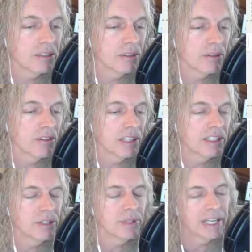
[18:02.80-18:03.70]
certain
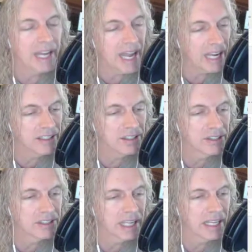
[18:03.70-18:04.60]
things you can add to
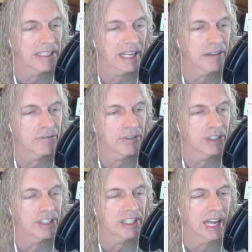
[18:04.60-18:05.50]
your site to add
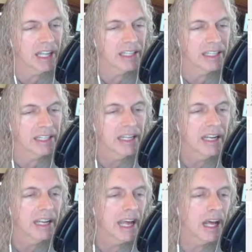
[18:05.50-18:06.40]
functionality,
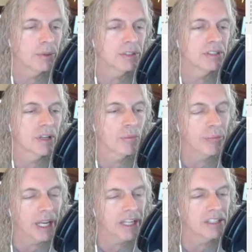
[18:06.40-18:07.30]
how to install
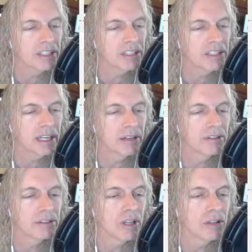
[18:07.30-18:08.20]
pages, how to
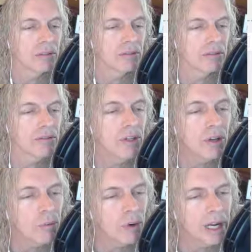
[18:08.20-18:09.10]
install, you
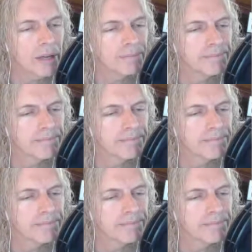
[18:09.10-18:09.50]
know what?